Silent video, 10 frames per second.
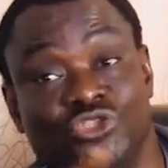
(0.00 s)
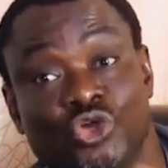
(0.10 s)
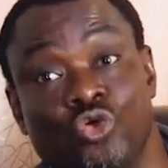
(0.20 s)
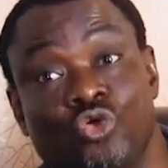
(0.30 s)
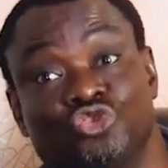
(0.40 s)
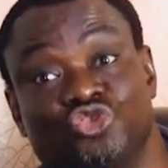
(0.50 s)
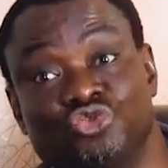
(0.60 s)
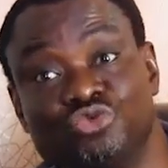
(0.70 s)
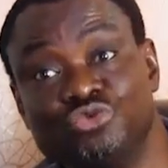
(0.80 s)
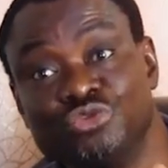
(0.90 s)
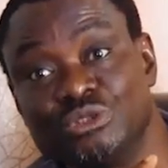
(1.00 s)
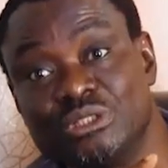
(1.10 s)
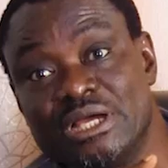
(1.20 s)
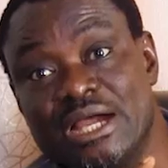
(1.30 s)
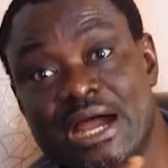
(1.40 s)
the Oju,
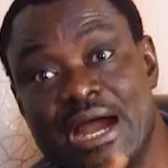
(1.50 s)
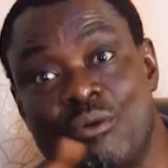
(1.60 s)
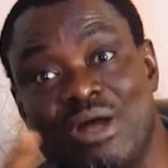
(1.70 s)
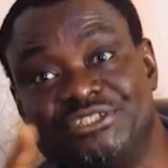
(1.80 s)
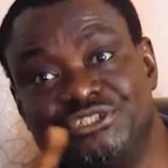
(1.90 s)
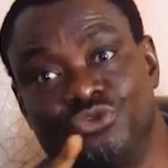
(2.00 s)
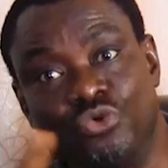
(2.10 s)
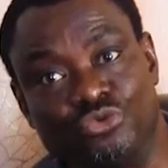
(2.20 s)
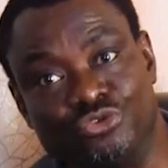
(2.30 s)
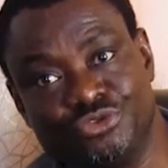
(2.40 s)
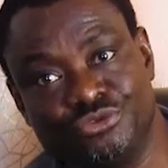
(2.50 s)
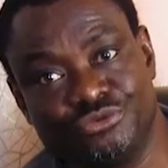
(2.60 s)
Awaji Road,